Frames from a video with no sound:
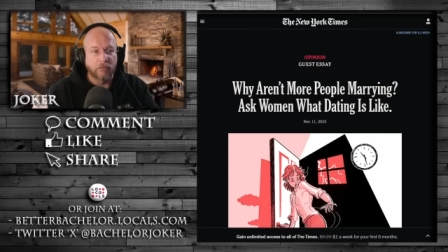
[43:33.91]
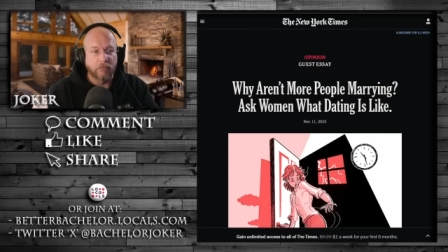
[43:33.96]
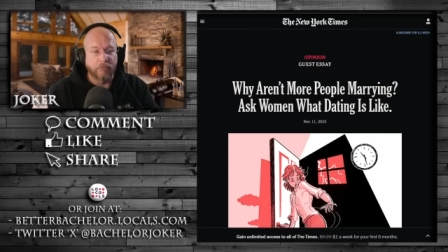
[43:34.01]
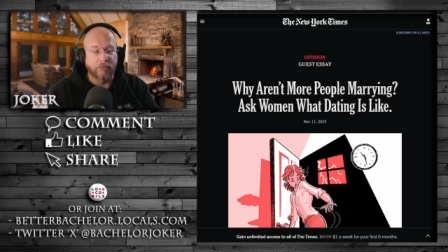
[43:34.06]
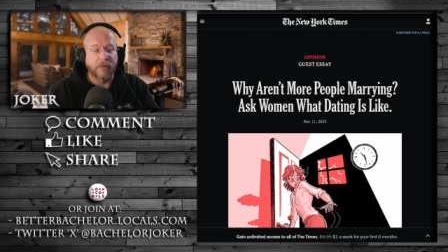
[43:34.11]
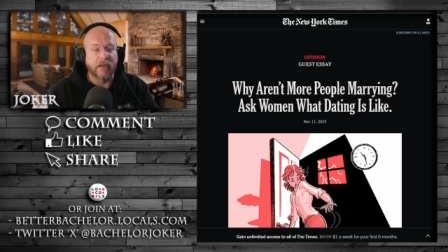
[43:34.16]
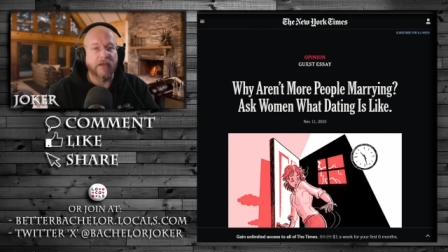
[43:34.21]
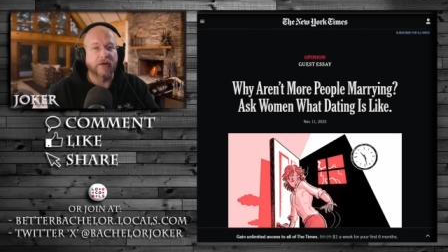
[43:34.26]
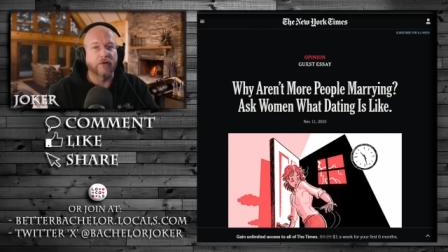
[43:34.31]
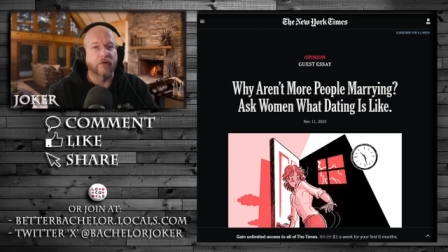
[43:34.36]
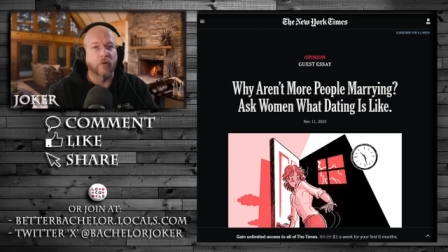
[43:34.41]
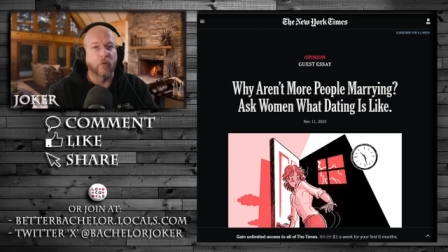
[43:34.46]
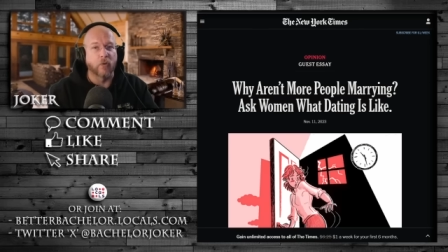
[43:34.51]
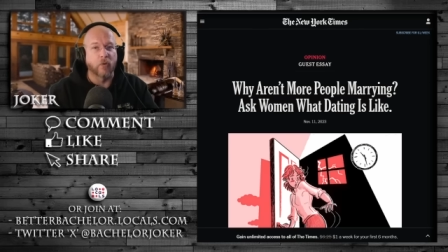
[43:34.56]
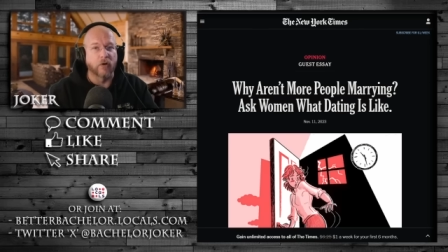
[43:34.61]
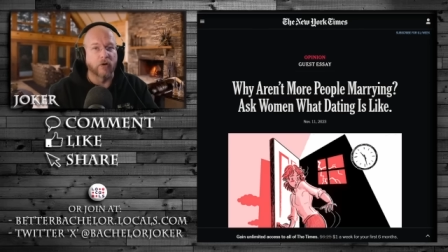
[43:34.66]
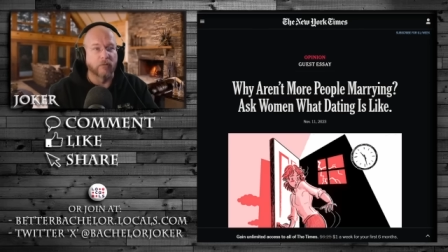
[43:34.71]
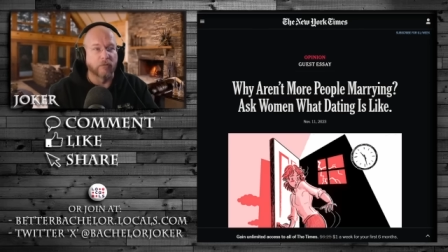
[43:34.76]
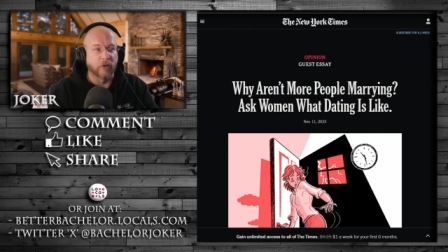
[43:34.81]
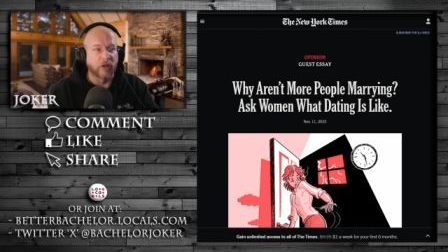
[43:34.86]
Men are
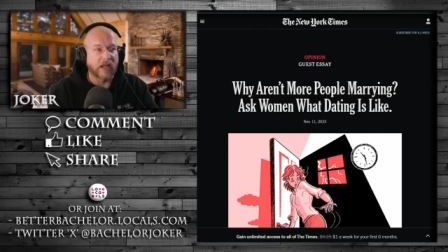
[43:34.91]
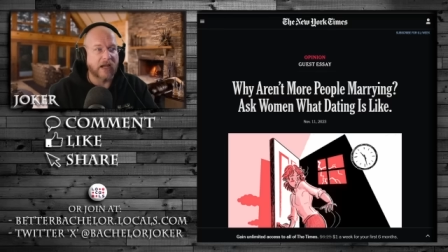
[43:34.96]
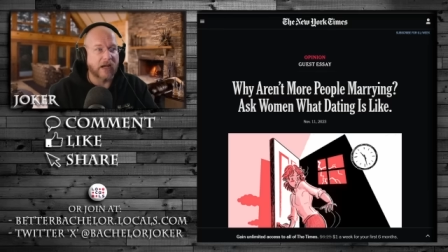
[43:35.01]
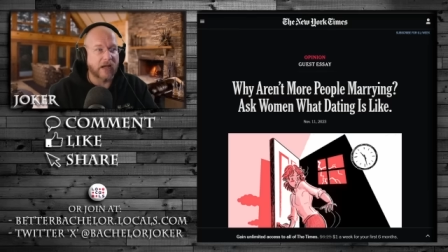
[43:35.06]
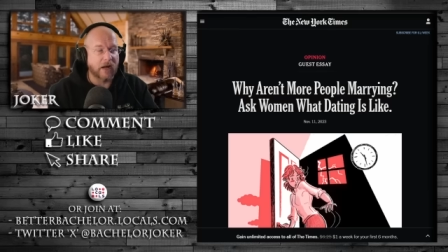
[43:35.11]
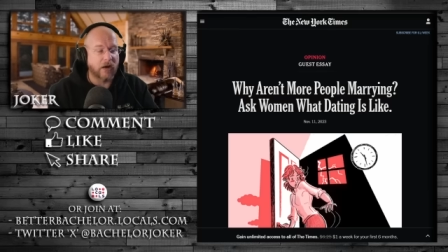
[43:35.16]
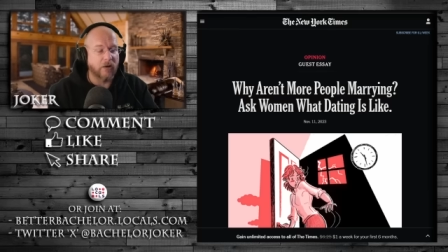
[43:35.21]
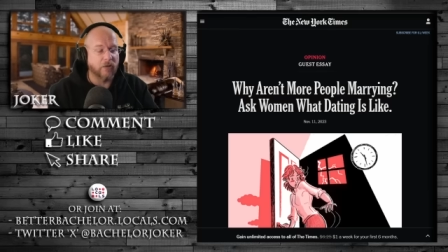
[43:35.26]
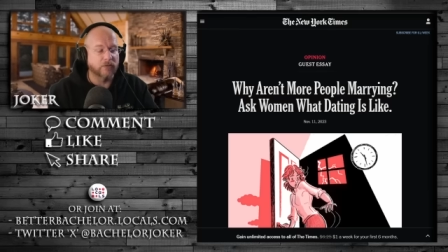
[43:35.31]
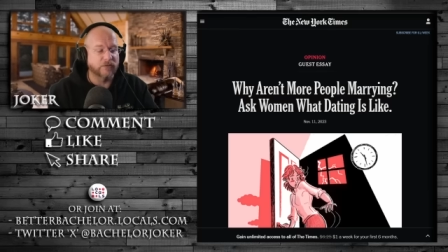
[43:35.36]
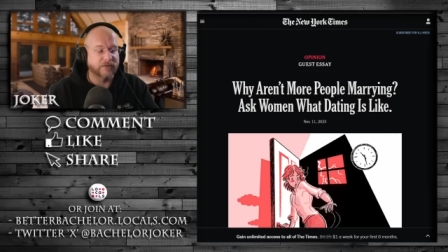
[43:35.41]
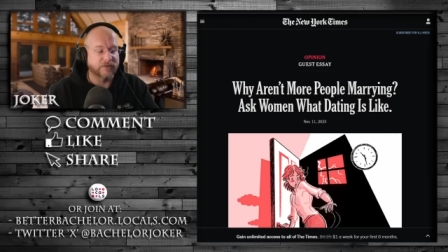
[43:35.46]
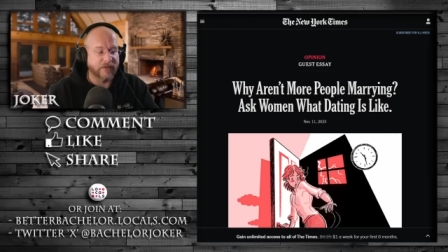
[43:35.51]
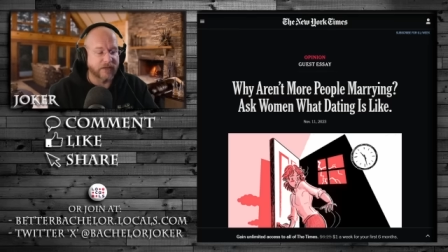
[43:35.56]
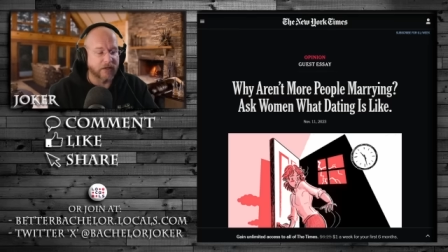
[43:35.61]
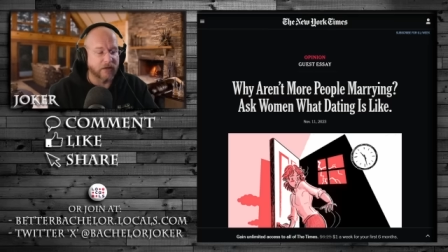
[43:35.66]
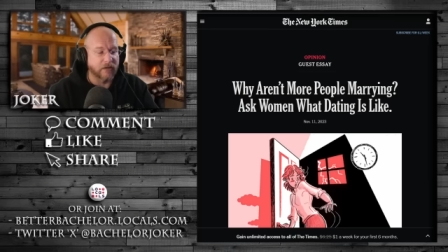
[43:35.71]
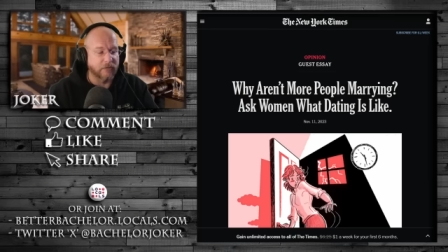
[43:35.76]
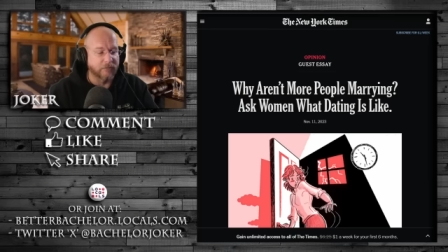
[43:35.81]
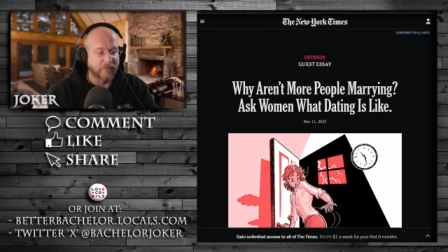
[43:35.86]
horrible. How
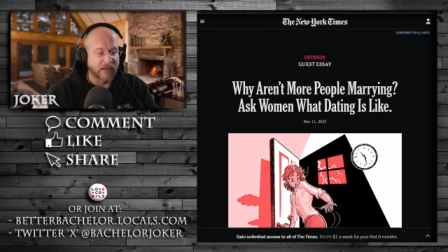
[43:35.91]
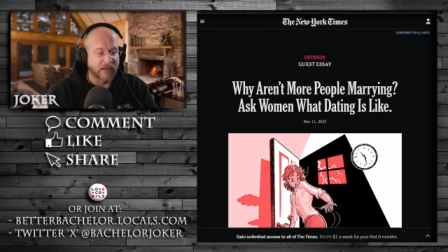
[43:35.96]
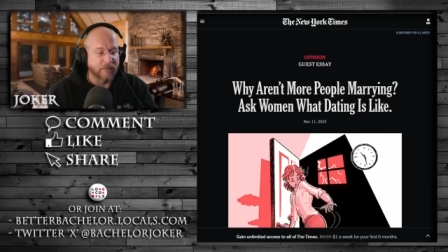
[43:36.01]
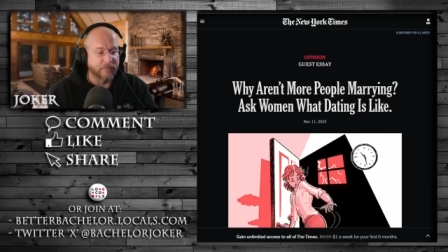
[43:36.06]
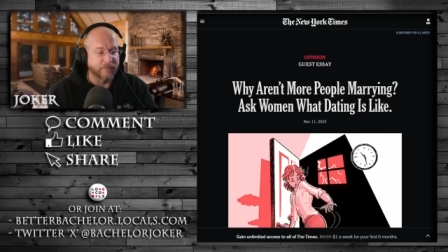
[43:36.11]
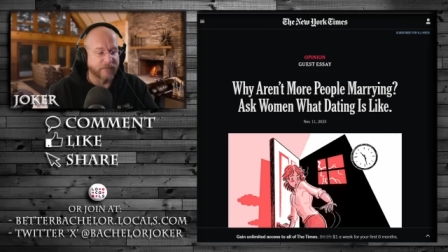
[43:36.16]
dare men